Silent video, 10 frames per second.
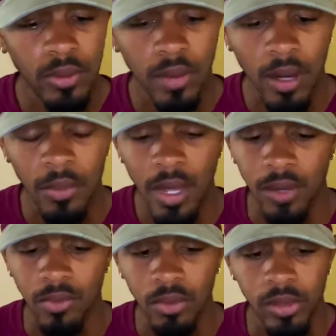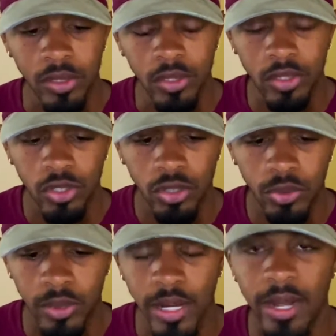I'm not really sure
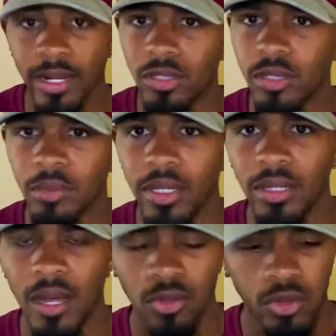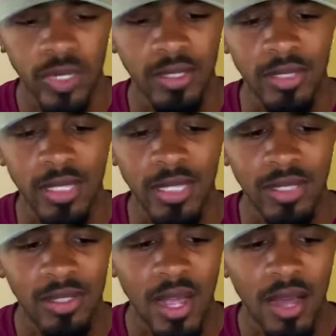what that actually means. I don't know if that's
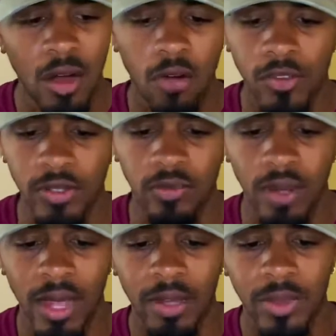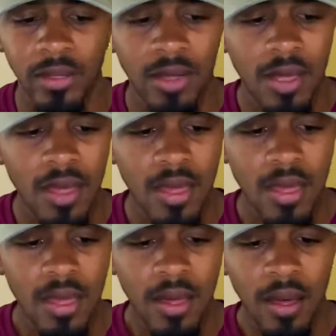inside offensive lineman,
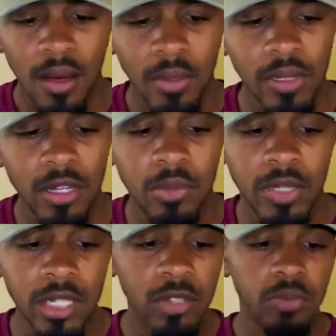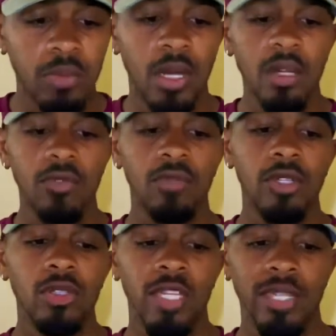I believe, but he's from
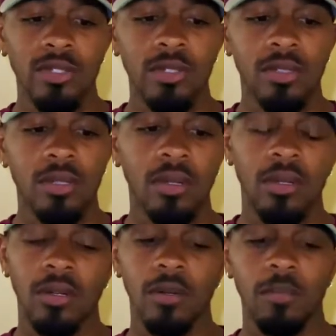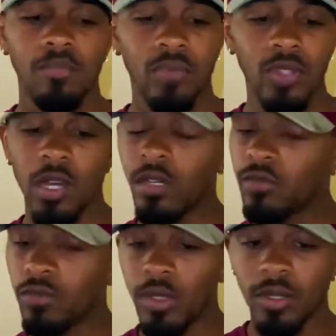Duncanville, Texas.
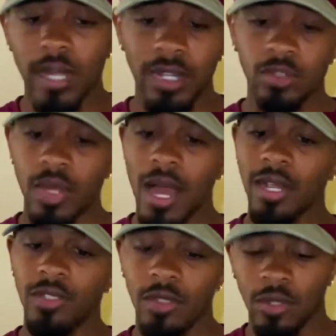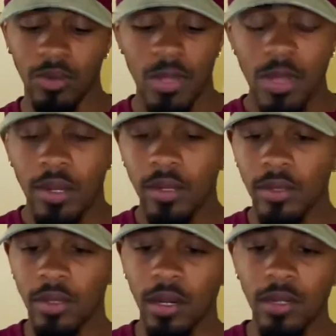Duncanville, as you guys know,
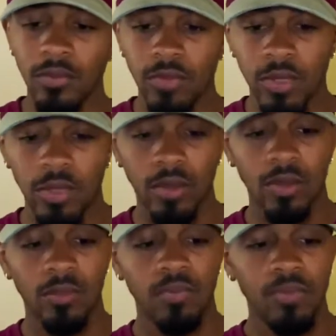Duncanville,